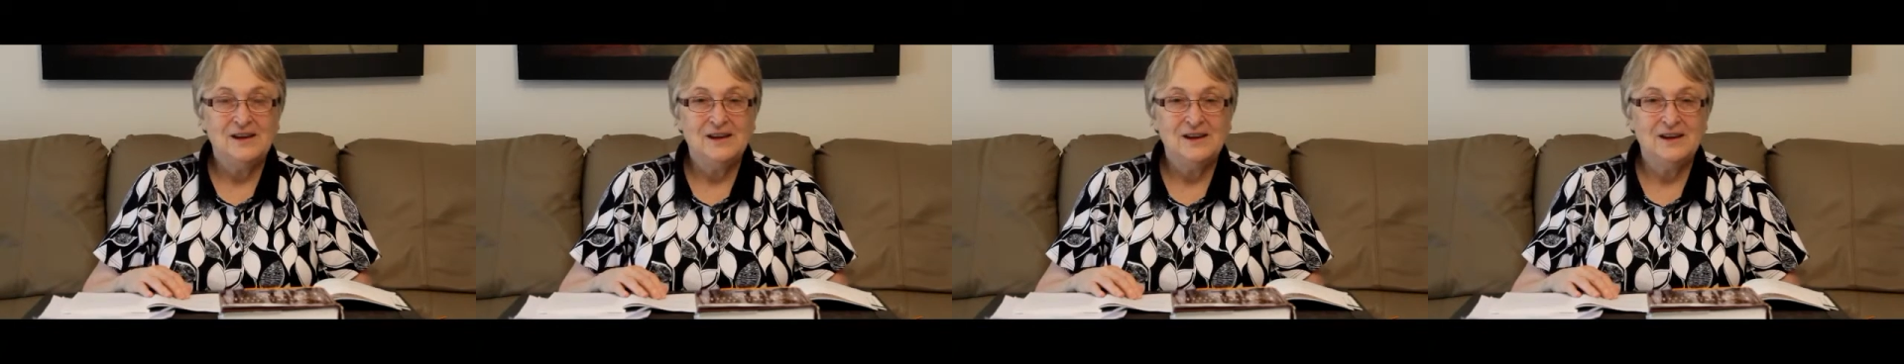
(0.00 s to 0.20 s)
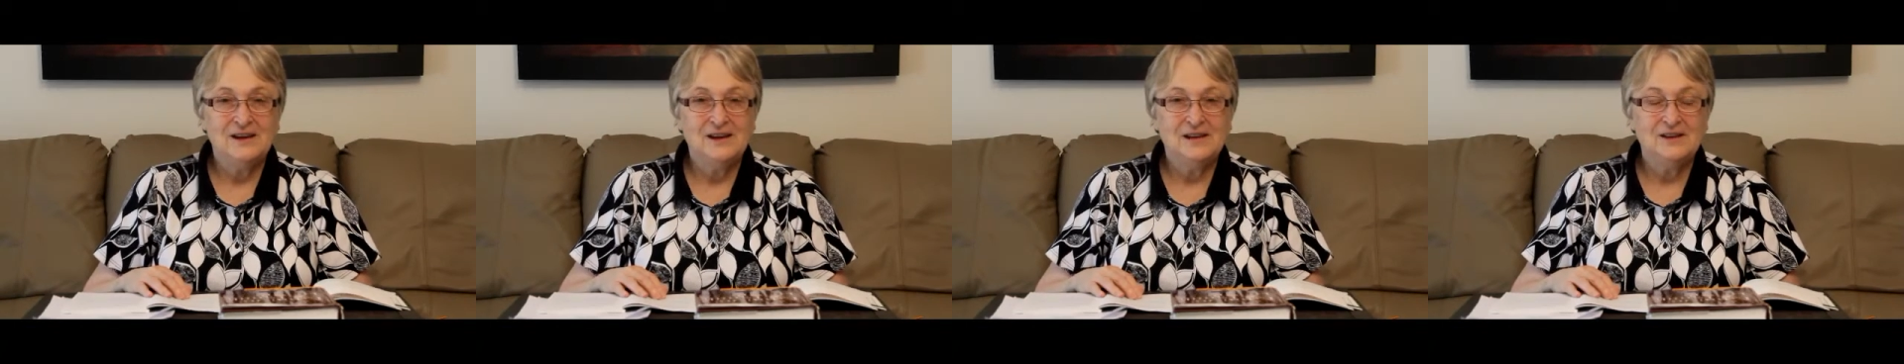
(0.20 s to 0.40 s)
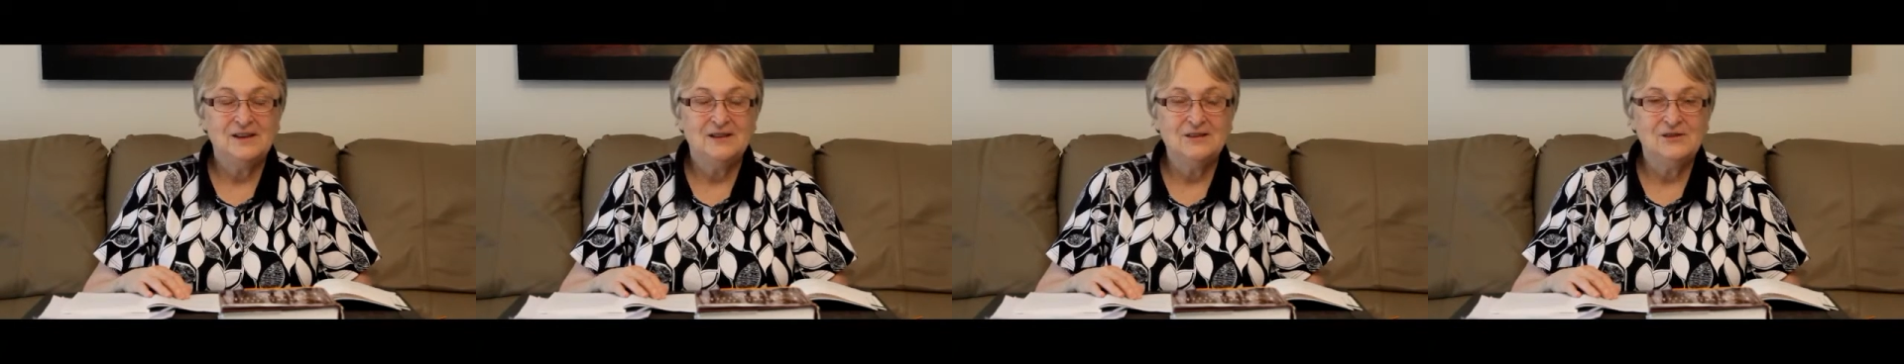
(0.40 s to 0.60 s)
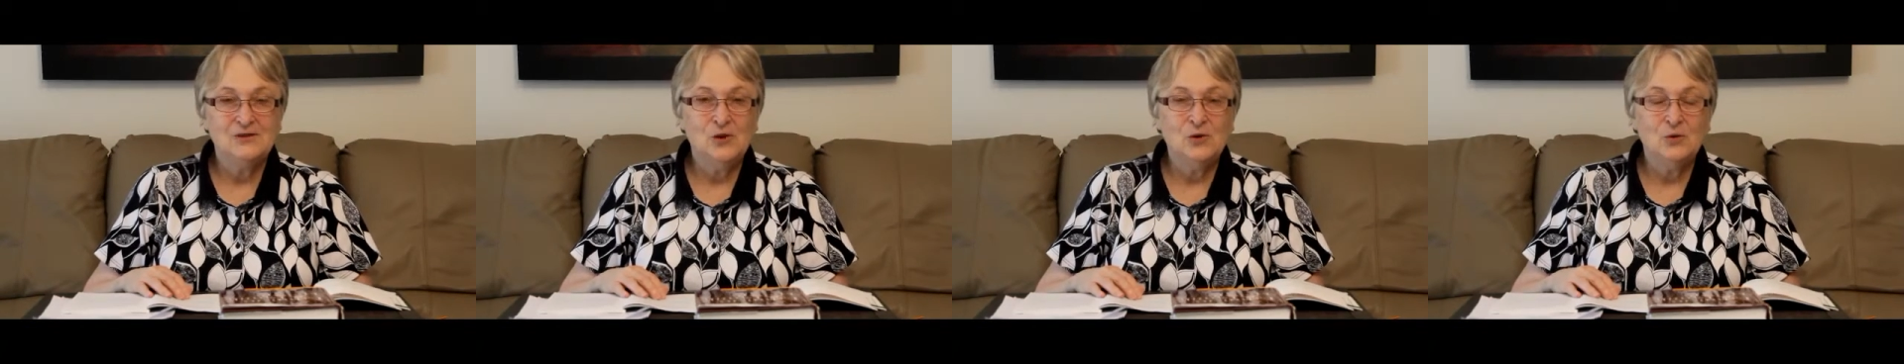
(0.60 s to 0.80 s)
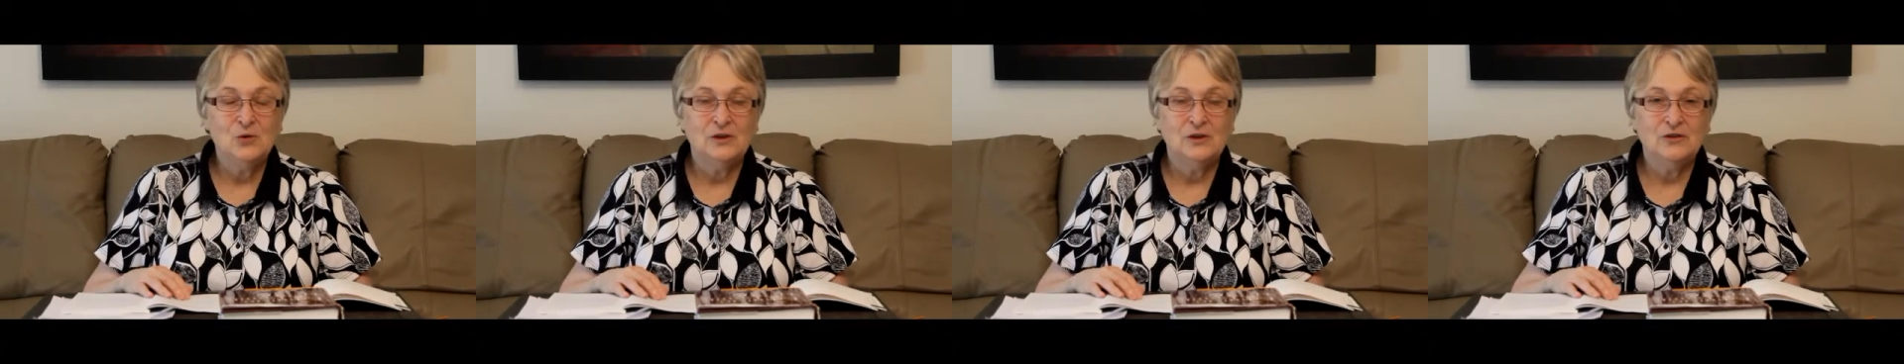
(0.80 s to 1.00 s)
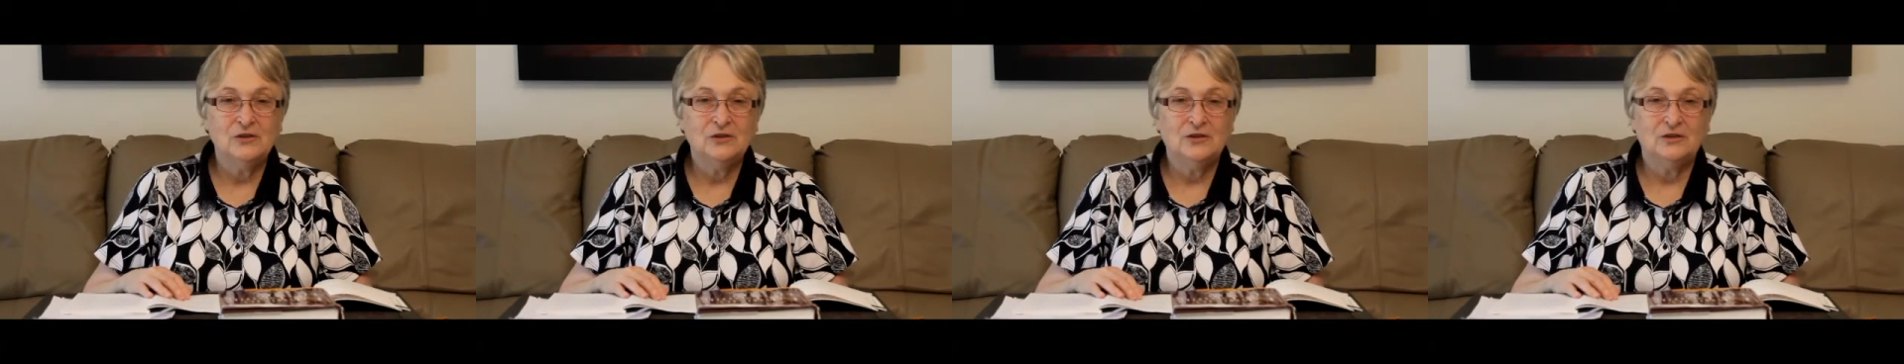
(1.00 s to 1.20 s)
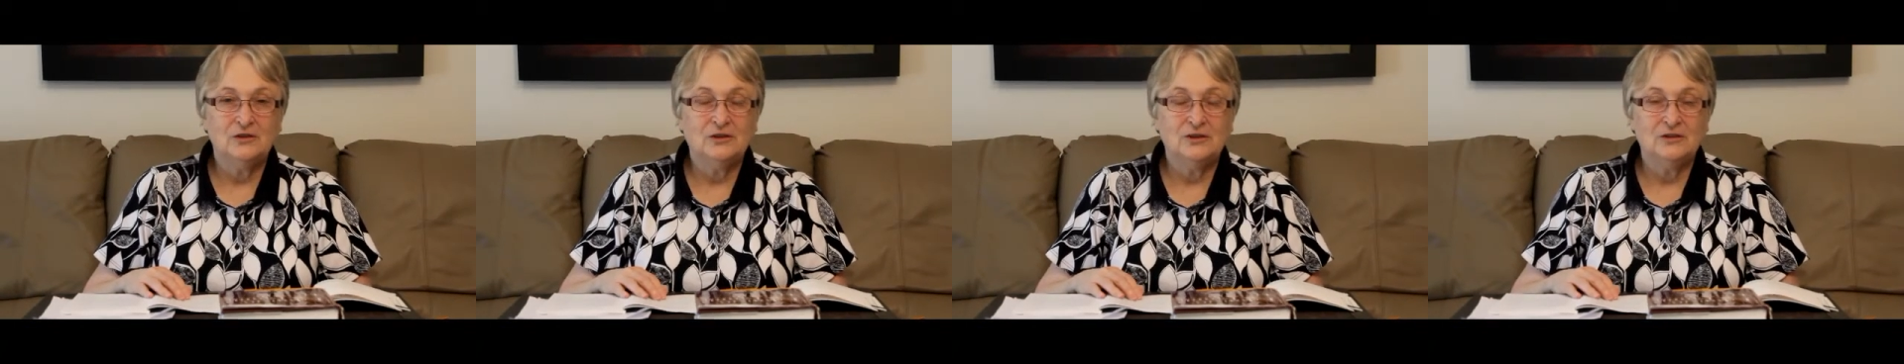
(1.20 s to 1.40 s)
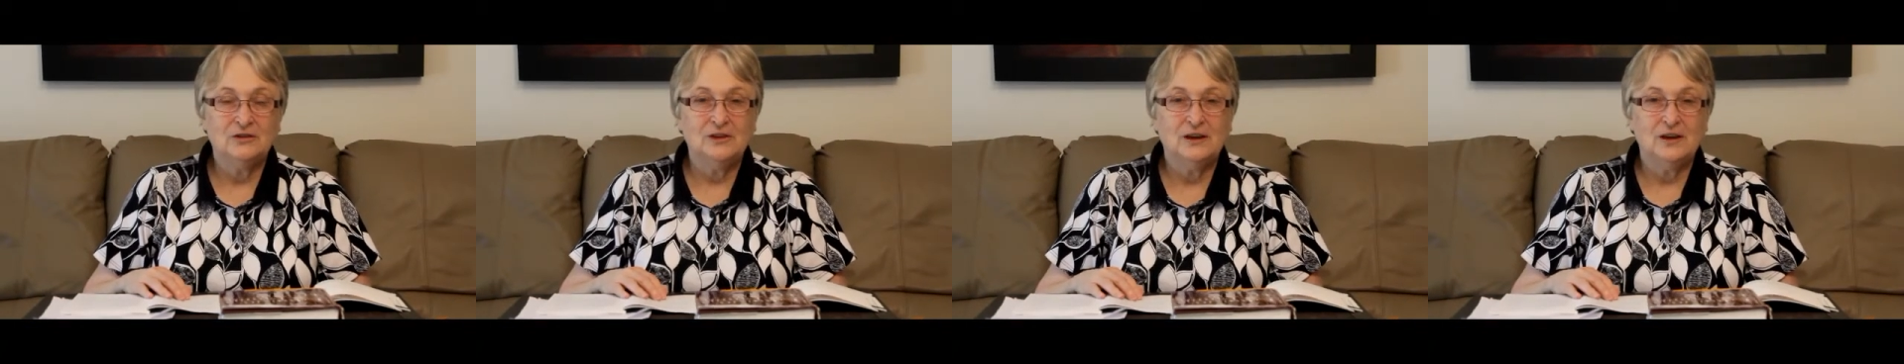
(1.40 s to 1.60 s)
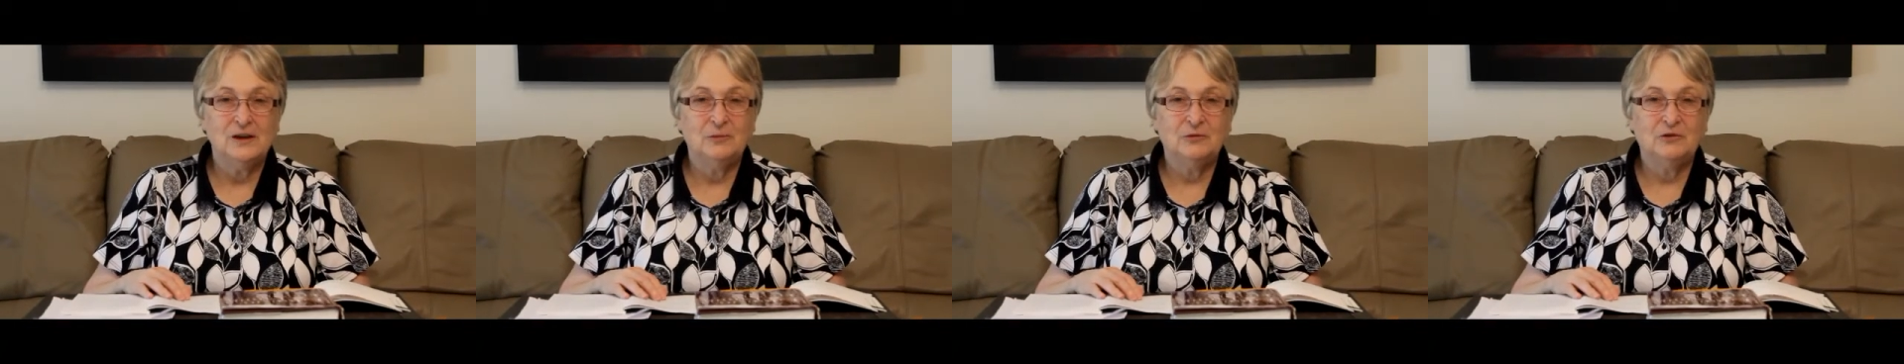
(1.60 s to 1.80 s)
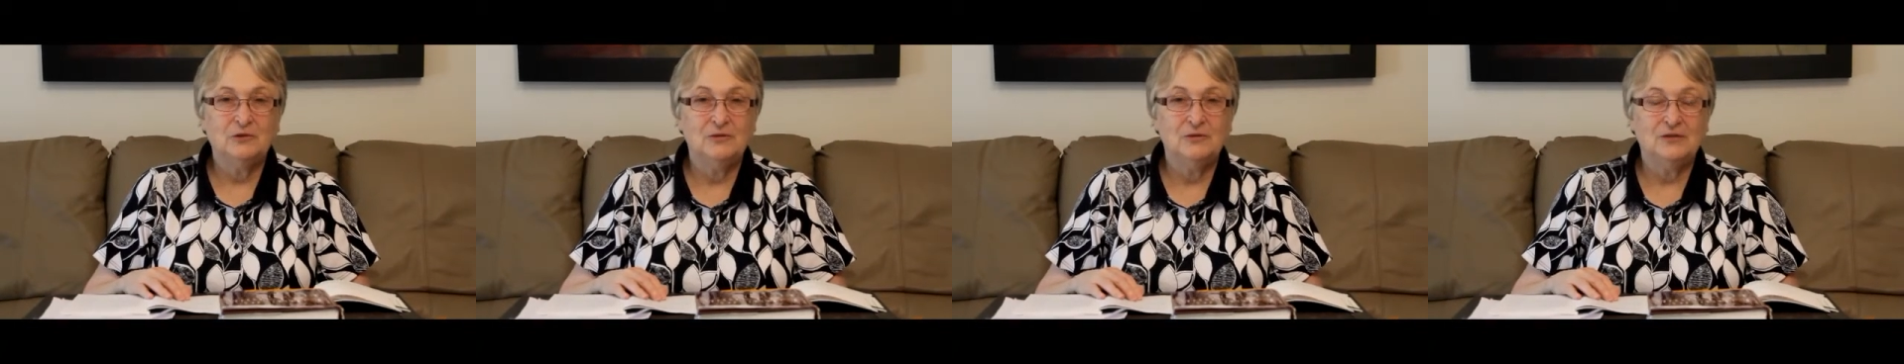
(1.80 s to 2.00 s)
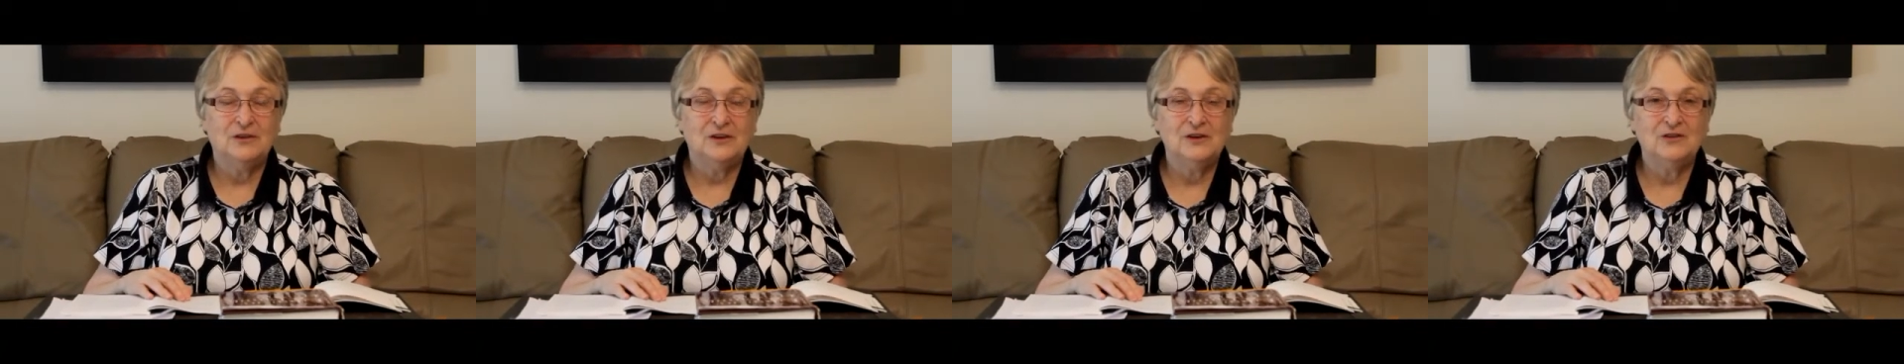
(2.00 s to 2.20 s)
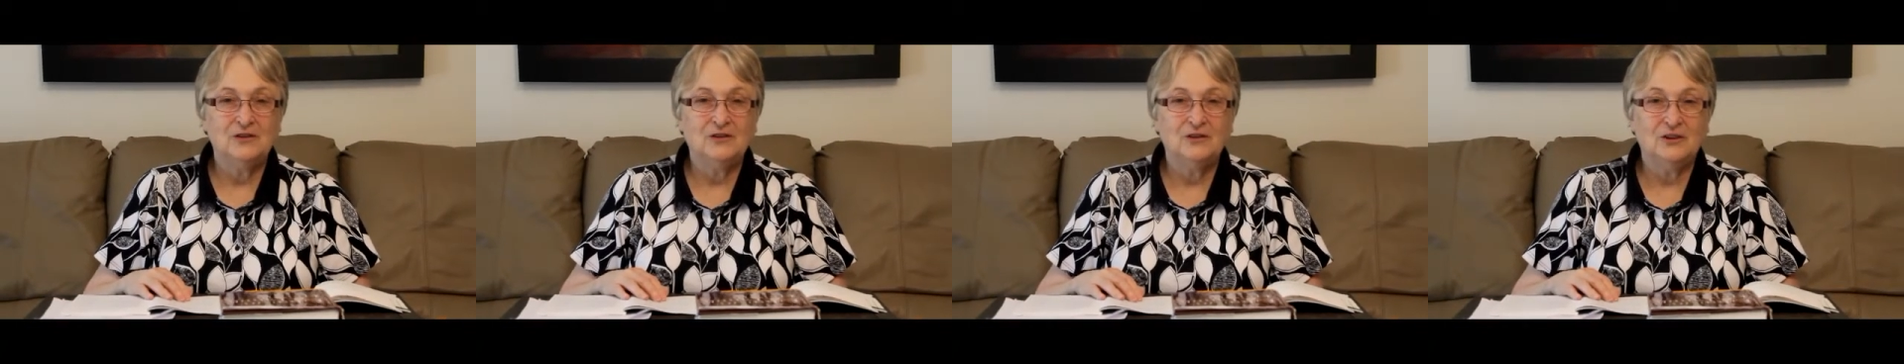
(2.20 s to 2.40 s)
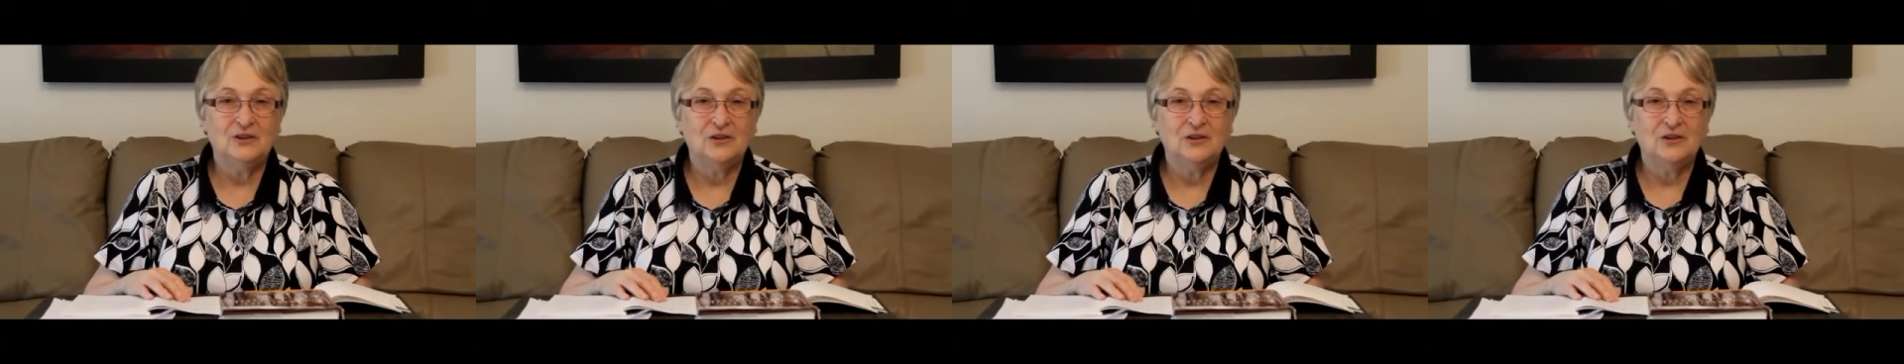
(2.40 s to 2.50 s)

And notice the types of things